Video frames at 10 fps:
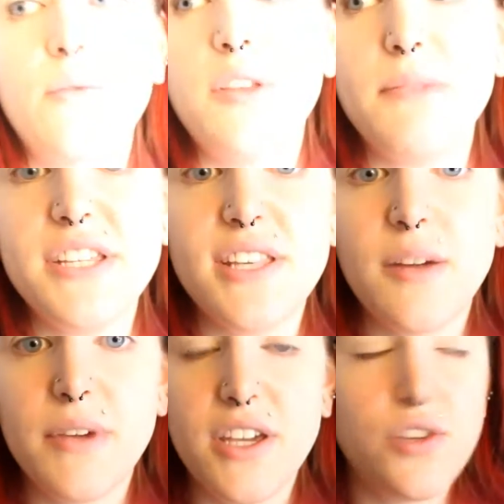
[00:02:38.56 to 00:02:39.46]
with my
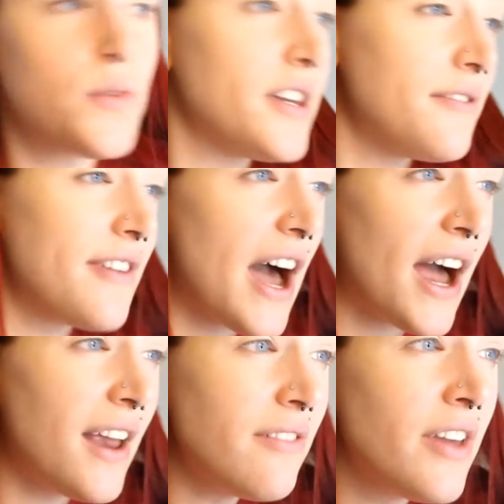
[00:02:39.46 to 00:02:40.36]
Sigma
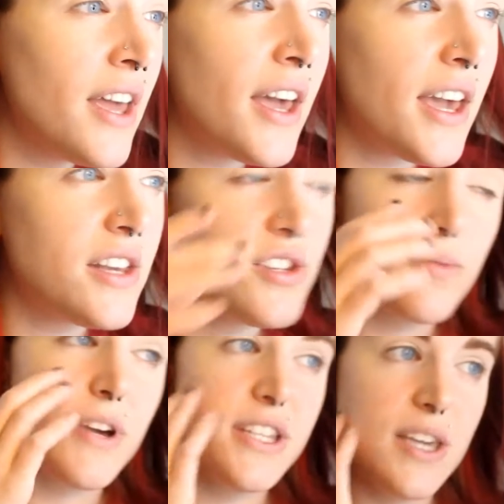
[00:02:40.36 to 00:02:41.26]
E25 and do
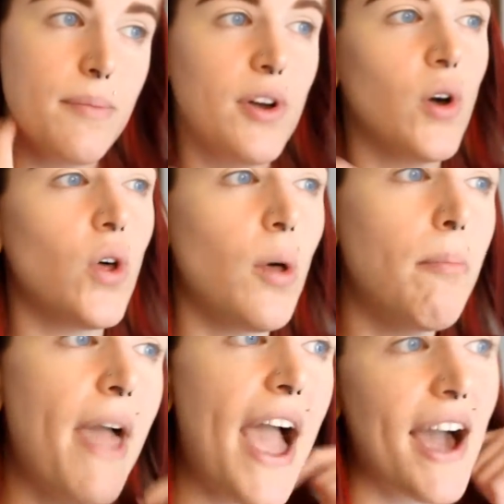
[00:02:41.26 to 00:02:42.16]
my typical
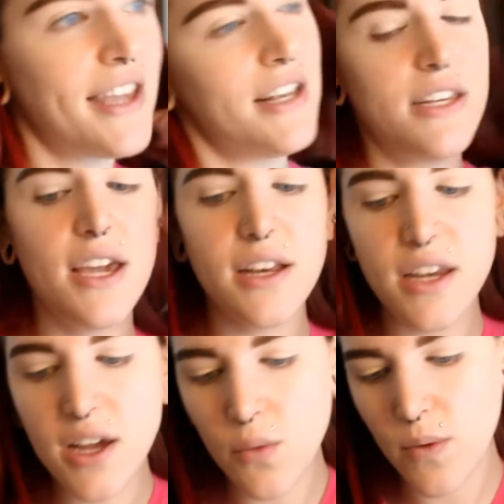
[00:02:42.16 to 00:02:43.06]
packing
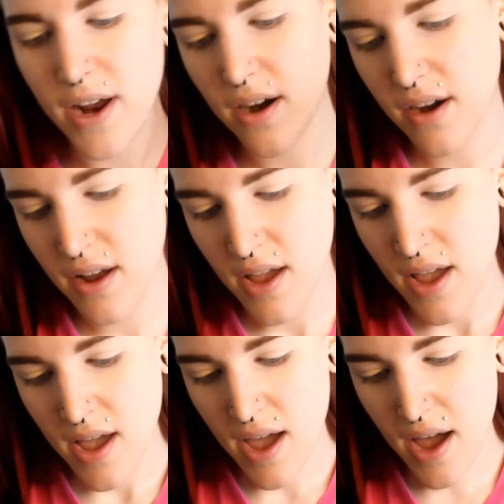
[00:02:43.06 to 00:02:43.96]
technique where
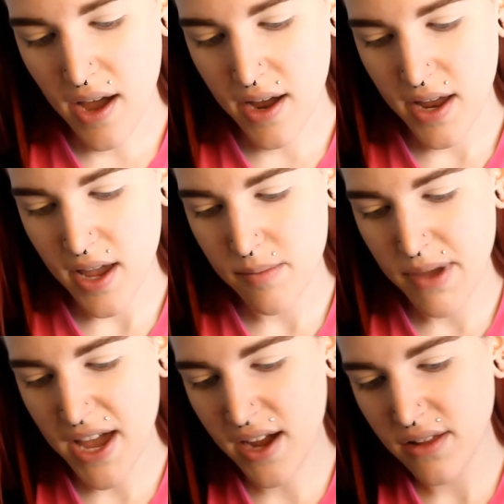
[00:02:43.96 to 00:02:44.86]
I
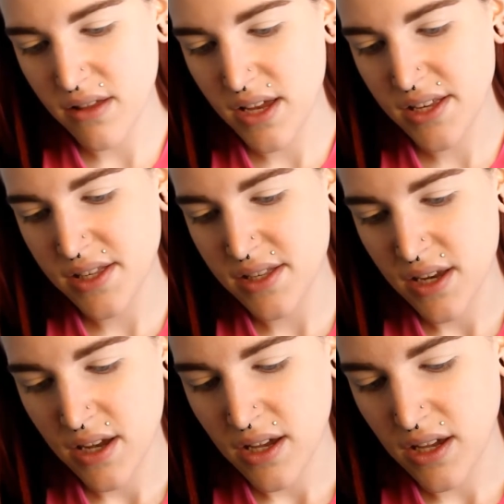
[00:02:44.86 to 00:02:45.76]
pack this
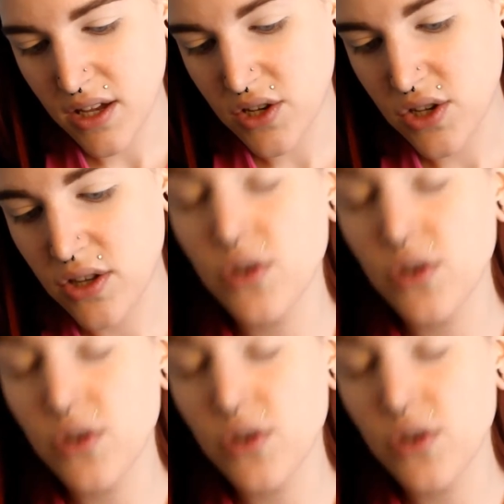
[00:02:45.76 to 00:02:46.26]
into the